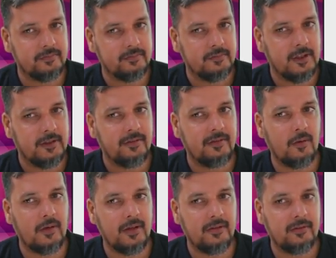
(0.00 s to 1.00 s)

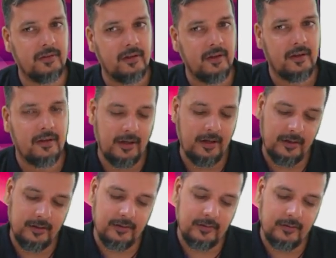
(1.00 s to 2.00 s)
Discount is 10.
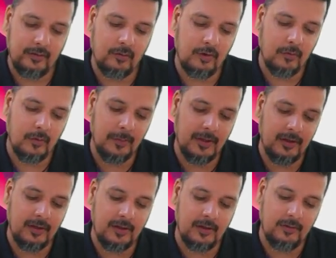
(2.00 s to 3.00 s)
So what would be
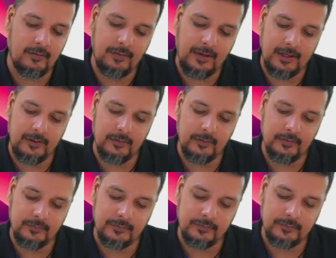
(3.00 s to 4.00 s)
the value?
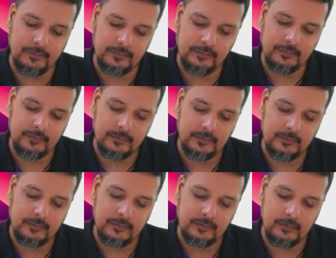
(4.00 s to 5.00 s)

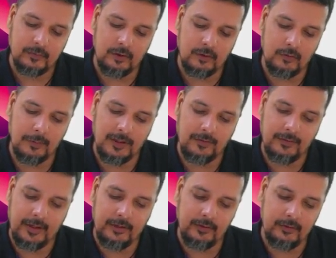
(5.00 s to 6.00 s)
What would be the
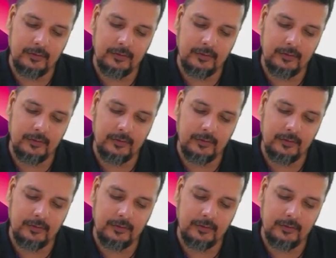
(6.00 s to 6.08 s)
value?